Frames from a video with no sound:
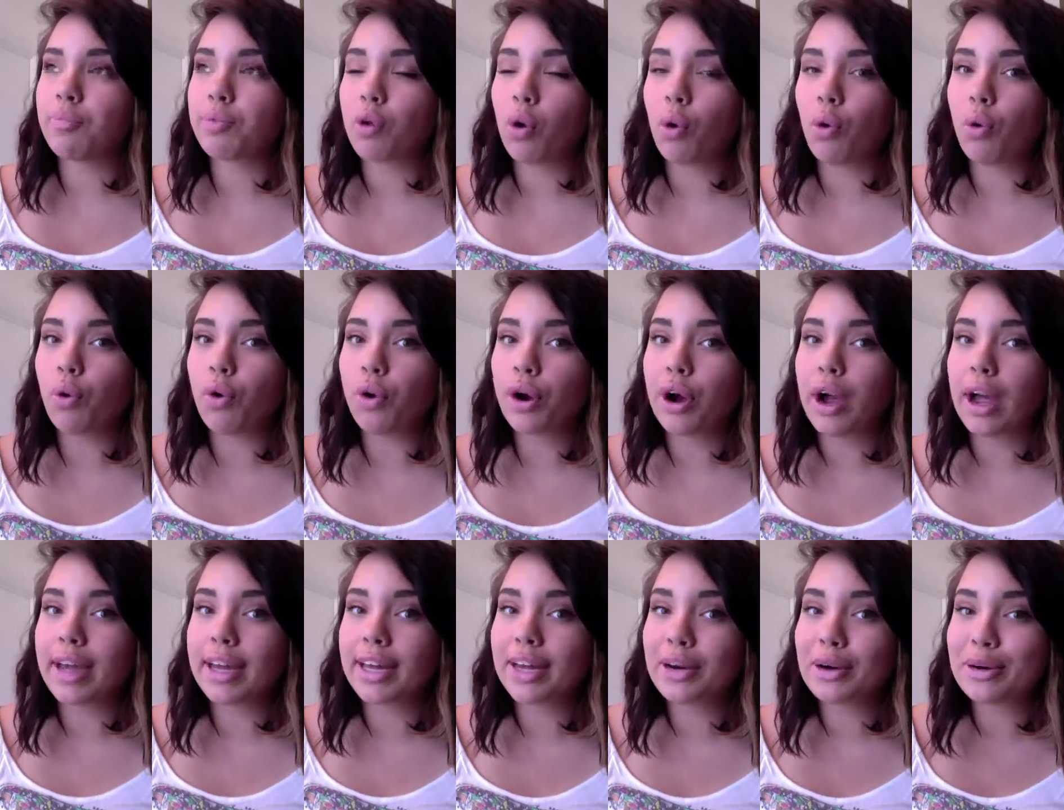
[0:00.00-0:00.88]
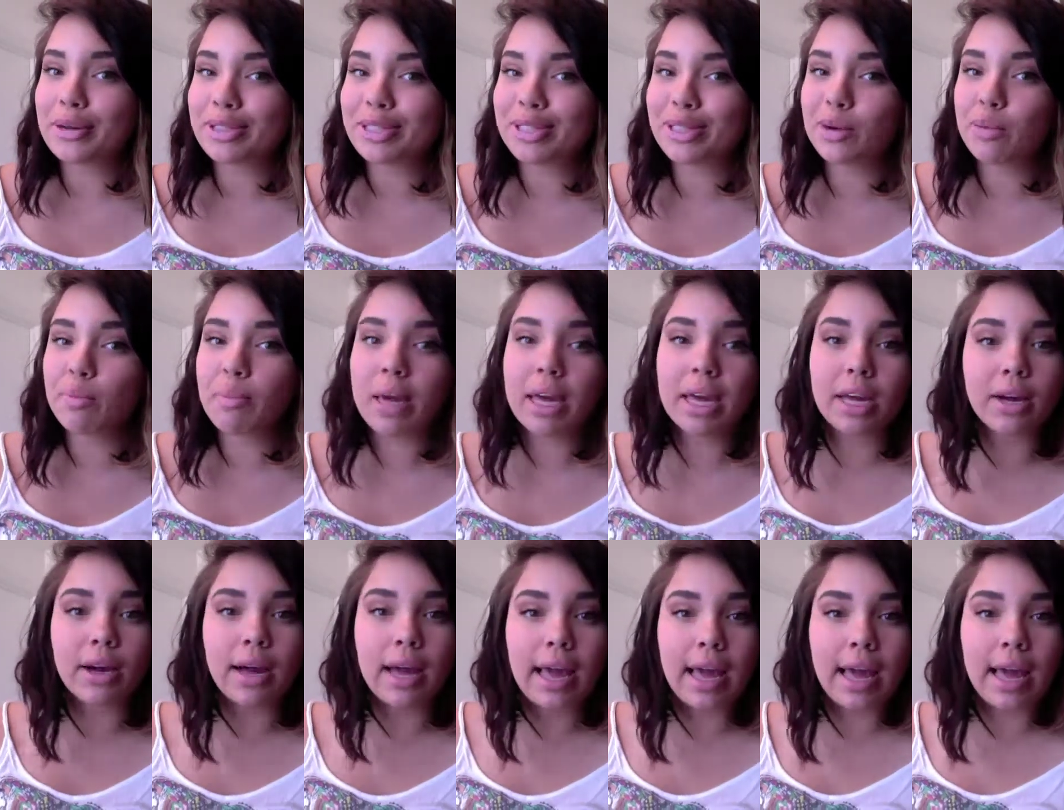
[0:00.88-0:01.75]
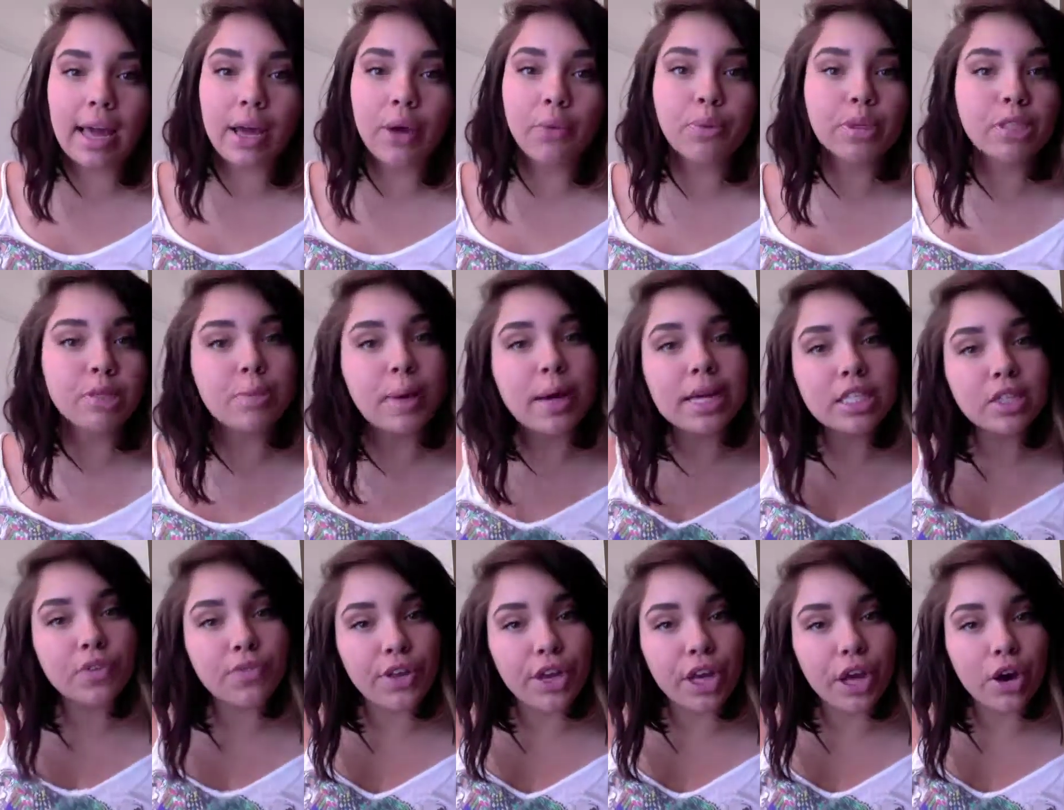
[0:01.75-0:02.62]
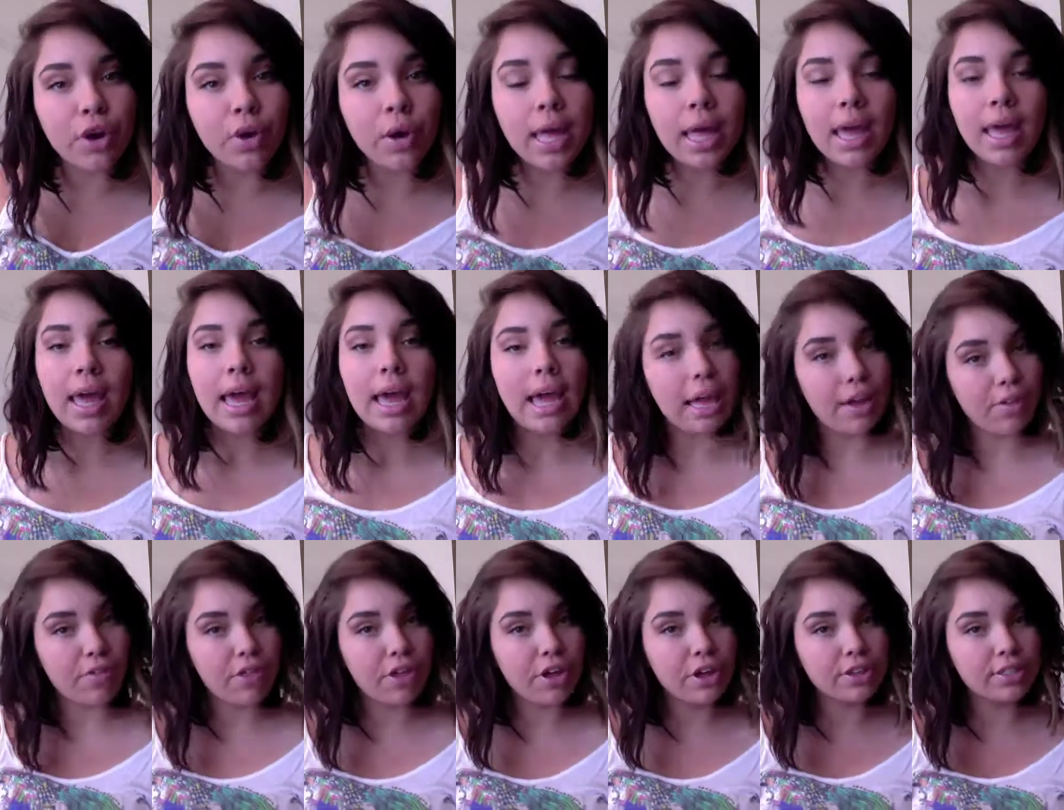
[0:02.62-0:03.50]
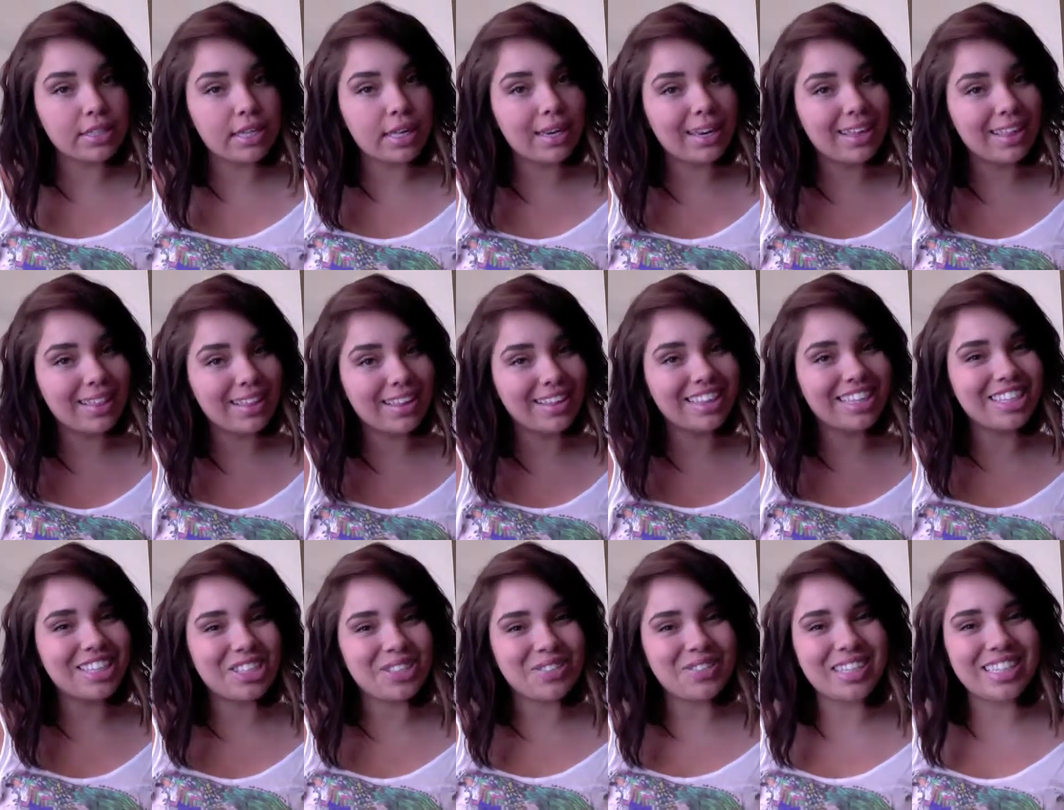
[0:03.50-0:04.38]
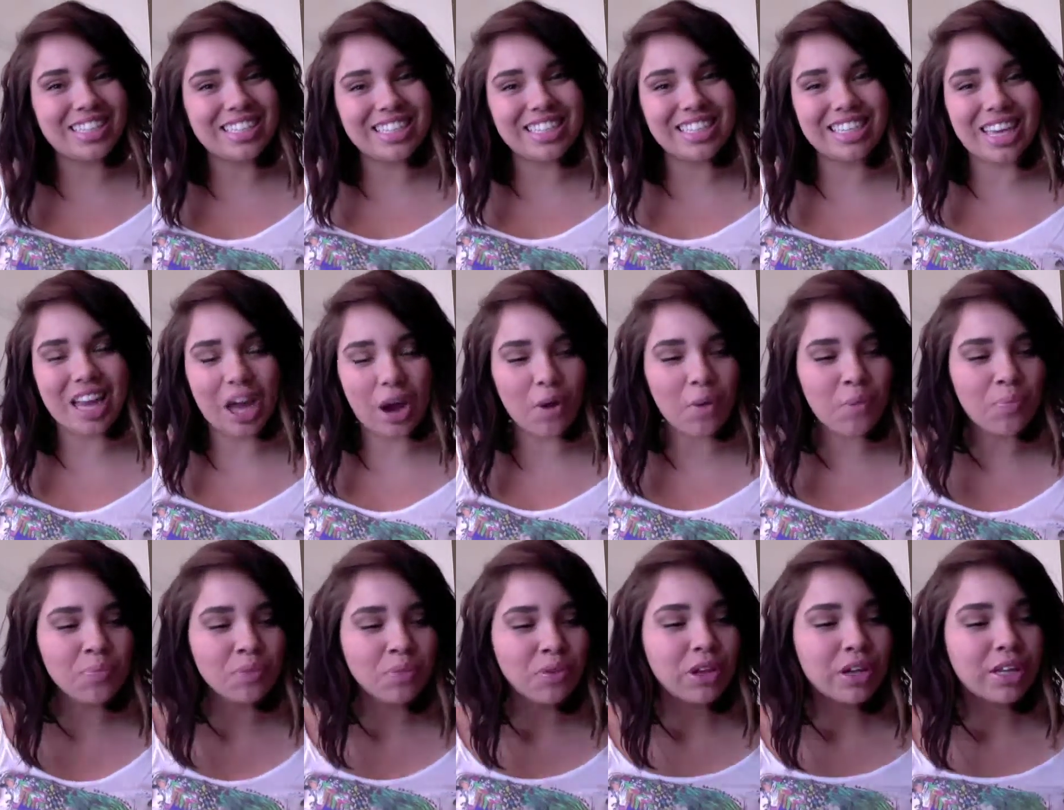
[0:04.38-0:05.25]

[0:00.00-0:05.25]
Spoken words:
or I can also make a response video if there's anything that you need to know.